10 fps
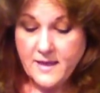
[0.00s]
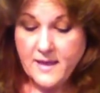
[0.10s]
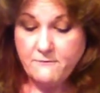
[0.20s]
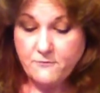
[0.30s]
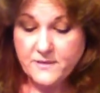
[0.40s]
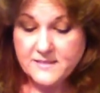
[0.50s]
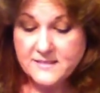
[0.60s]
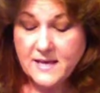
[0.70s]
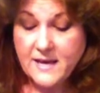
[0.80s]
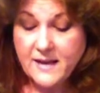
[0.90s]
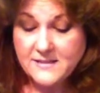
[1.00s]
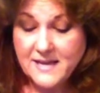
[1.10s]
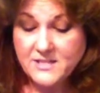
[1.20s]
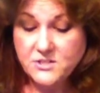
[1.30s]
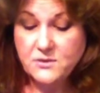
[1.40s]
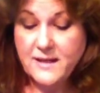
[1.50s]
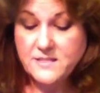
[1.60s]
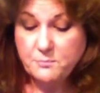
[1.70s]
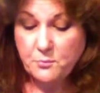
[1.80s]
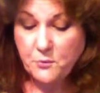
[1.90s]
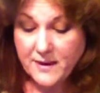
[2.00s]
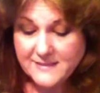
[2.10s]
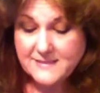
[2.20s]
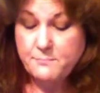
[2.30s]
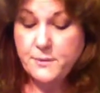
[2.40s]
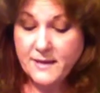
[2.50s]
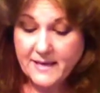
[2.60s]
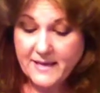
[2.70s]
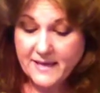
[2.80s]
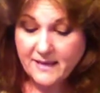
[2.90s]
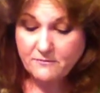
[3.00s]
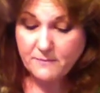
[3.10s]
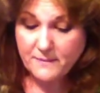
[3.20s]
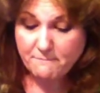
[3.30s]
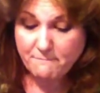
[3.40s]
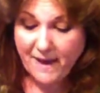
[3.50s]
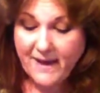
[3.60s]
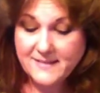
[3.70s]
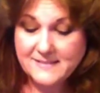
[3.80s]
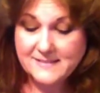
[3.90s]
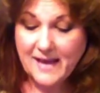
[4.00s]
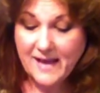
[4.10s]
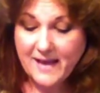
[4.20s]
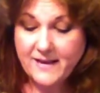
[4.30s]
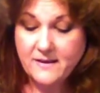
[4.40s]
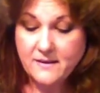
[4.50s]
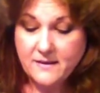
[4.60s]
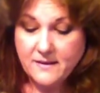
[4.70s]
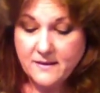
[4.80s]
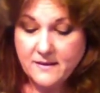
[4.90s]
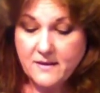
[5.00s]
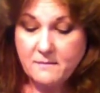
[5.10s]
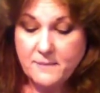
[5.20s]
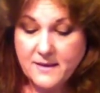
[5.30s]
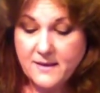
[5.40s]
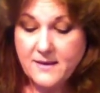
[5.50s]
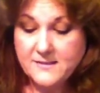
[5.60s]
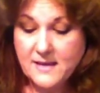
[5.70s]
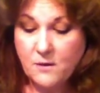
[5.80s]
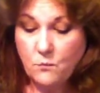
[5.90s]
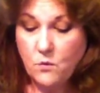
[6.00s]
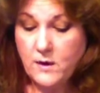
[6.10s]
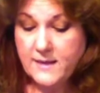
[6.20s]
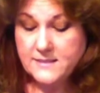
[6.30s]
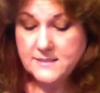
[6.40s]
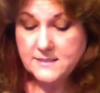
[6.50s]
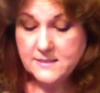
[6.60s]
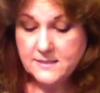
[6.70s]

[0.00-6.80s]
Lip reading: And for these cutouts, I do like to press the putty in from the back side, because I want,